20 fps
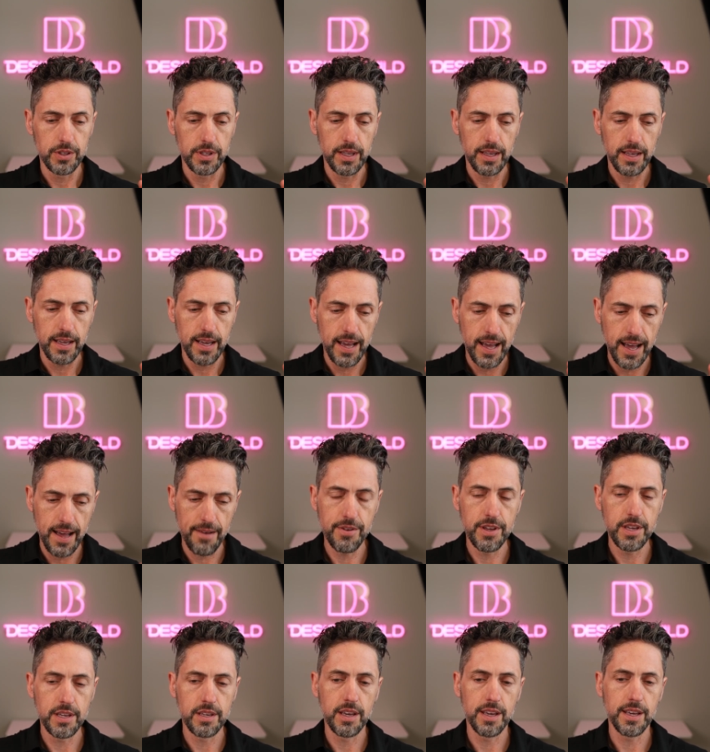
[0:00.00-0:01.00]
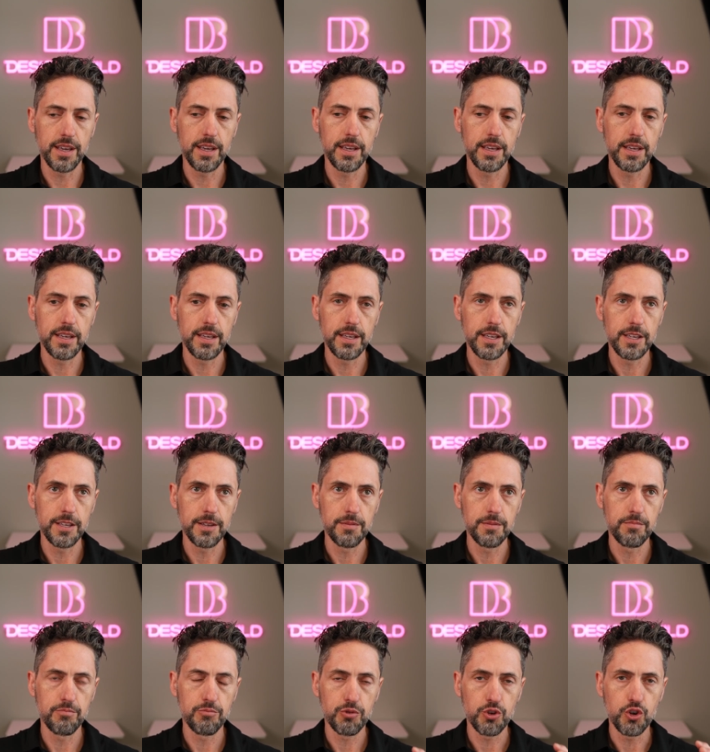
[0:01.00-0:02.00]
Having a
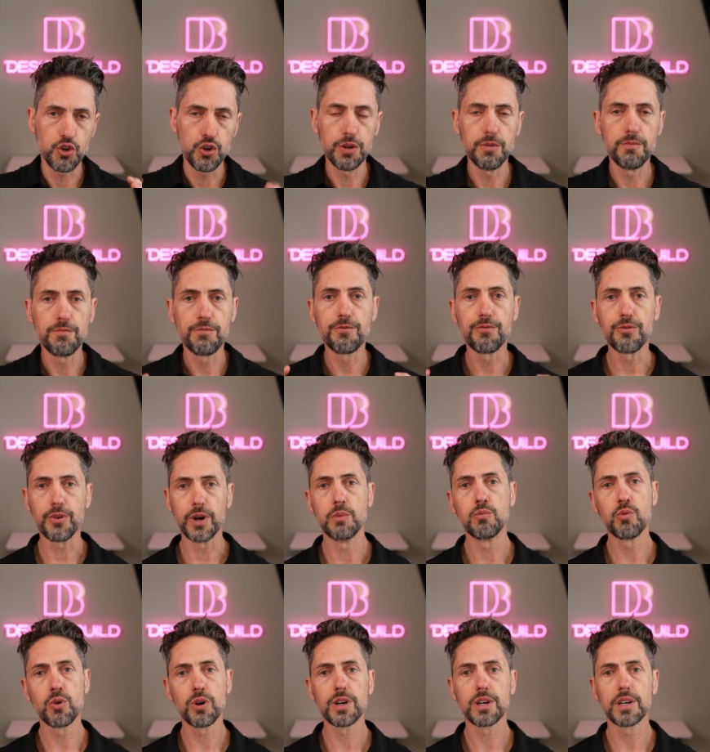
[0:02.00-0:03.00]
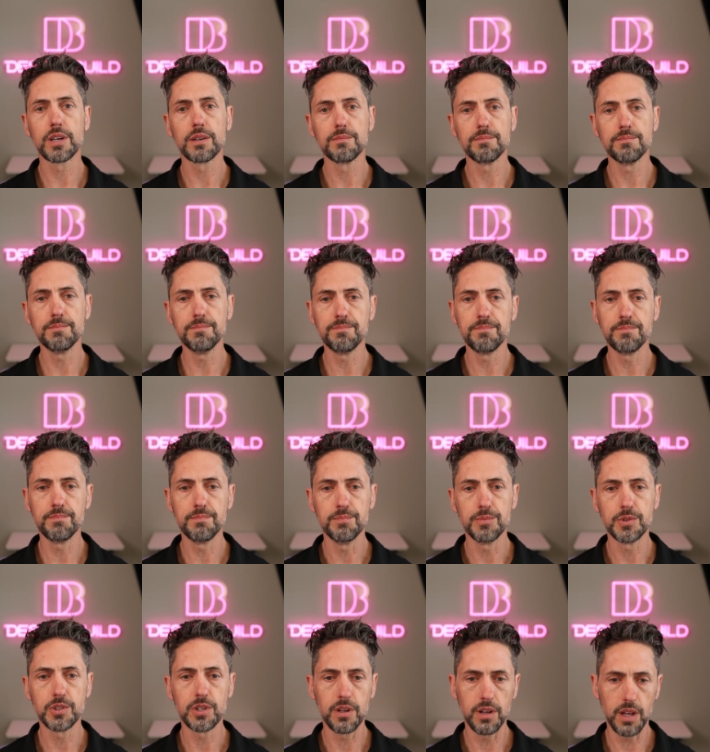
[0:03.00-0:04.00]
good framework
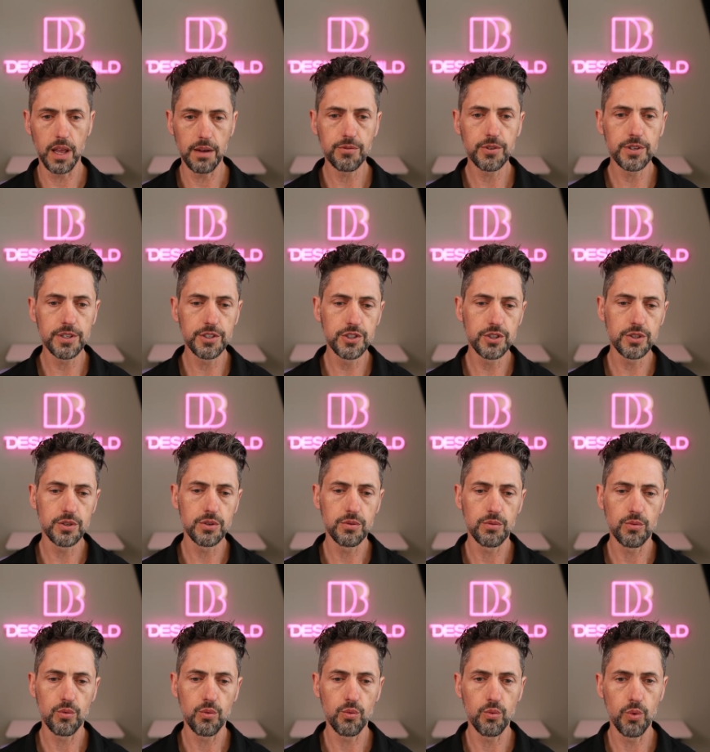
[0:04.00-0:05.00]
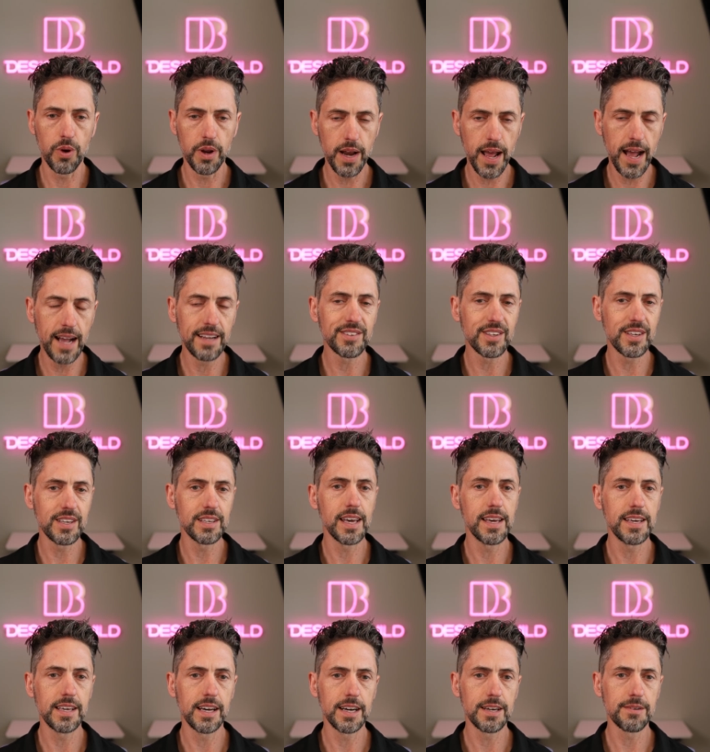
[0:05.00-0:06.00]
to leverage when asking
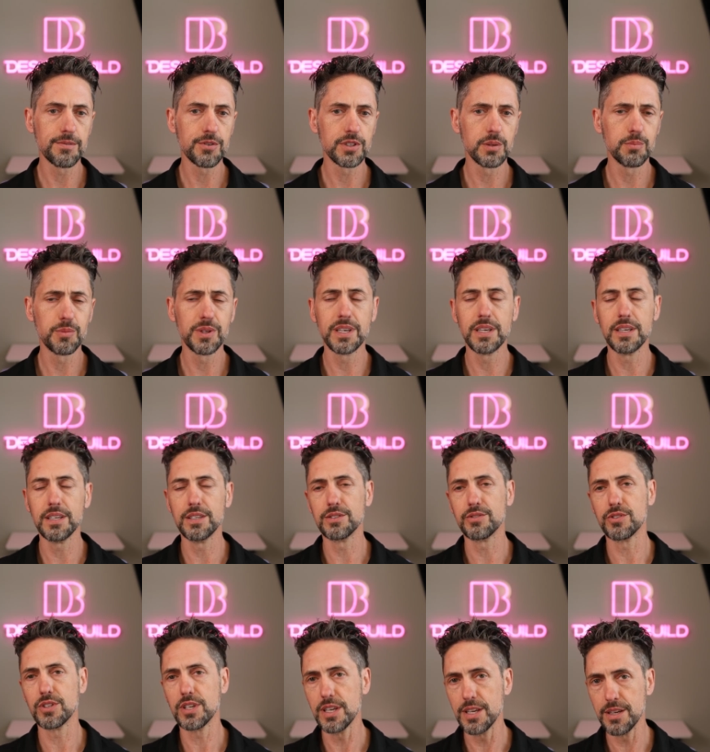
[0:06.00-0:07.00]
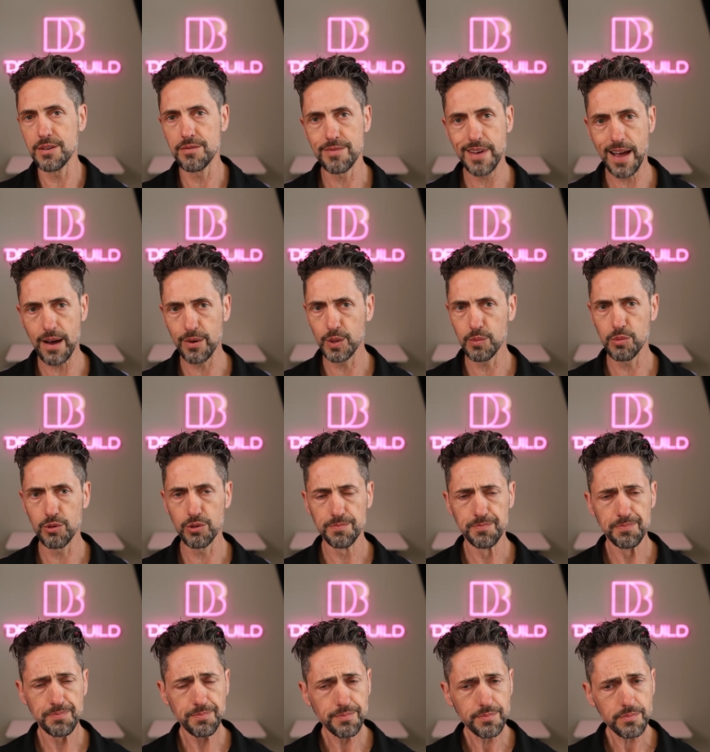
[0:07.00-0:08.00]
AI for something is invaluable.
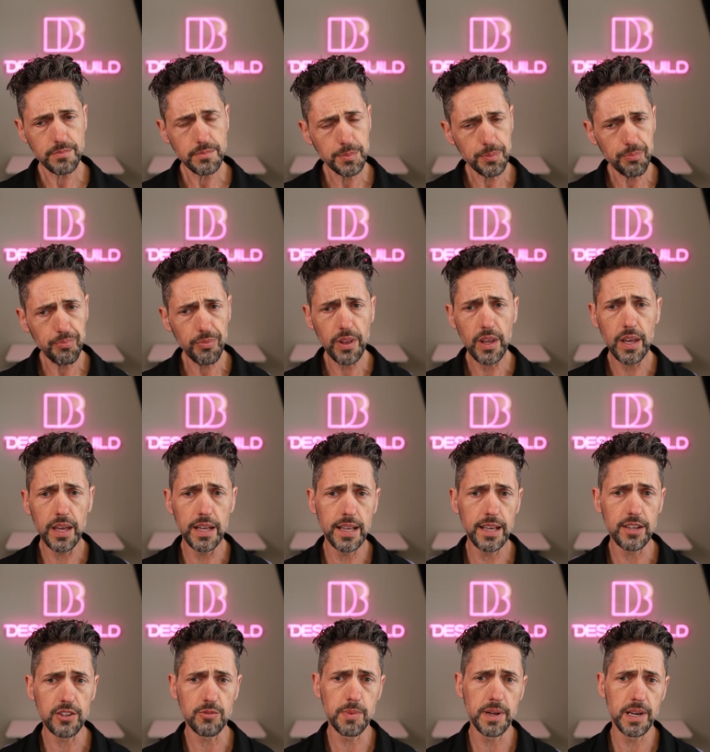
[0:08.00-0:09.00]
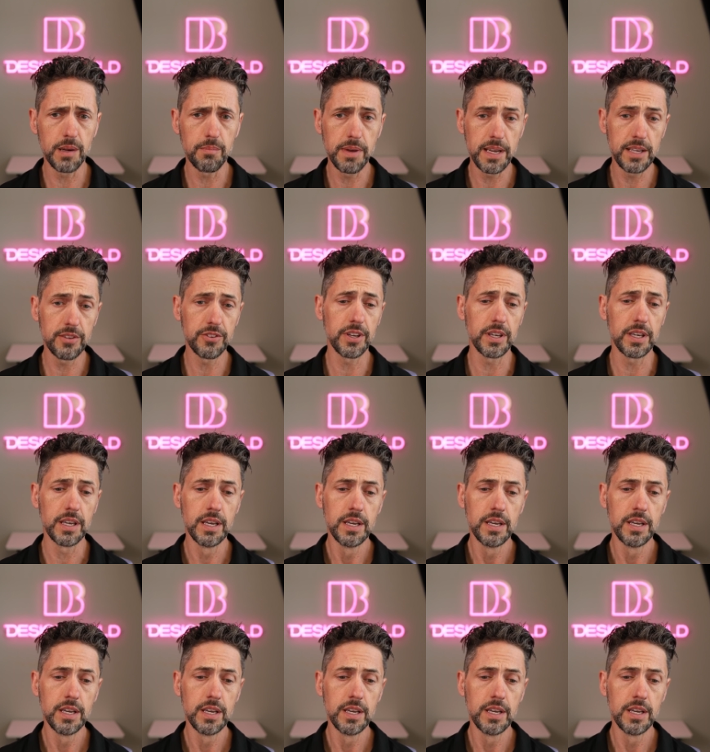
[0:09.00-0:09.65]
It has been amazing.